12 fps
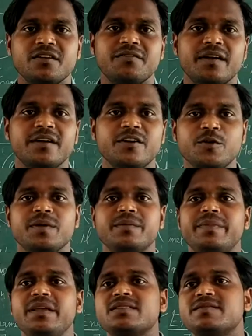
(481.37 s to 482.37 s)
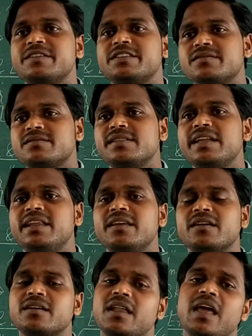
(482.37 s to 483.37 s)
of our human beings, which is
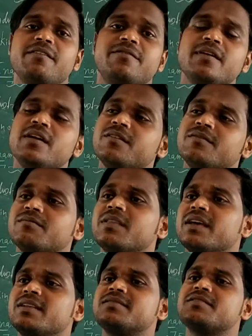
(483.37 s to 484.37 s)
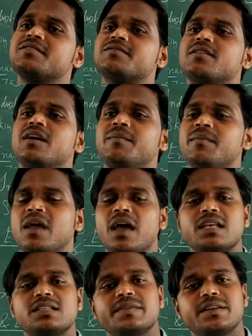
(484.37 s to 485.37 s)
leading our life from the ancient time.
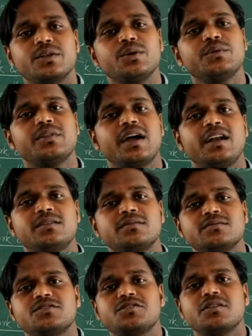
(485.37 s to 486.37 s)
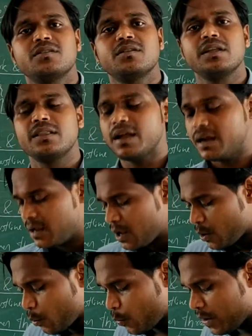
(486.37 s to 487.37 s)
As we know that generally
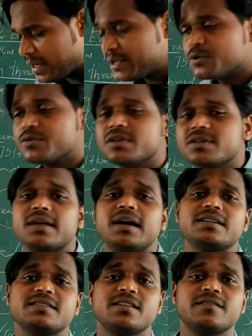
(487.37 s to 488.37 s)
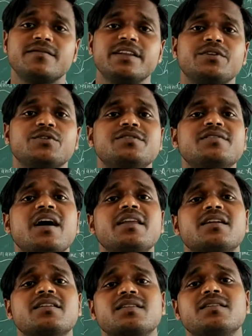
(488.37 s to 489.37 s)
that we need to dress ourselves, we need to
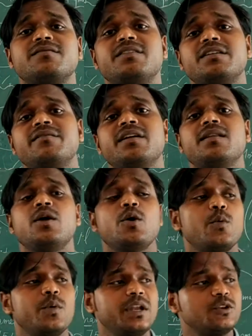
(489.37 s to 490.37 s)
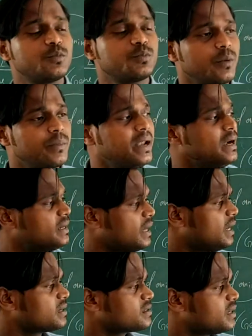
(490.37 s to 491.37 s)
design ourselves very well, we need to prominent
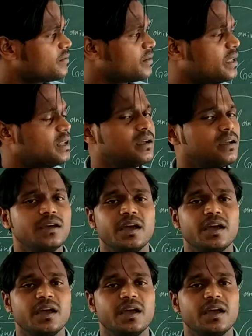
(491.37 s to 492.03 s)
ourselves in a